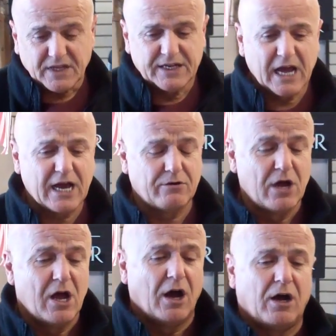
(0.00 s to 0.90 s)
Now,
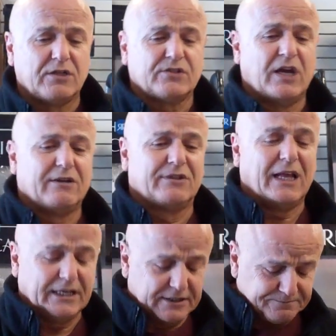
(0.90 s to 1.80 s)
also I'd
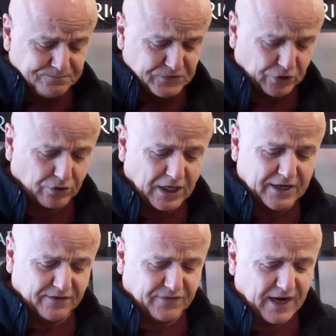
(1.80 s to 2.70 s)
like to
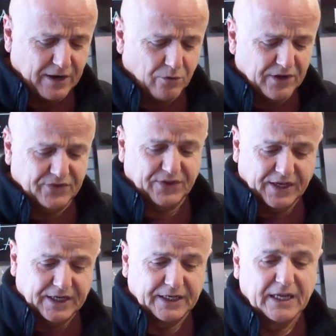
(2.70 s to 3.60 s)
clarify one
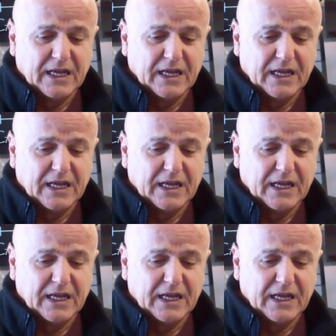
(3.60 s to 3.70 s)
thing.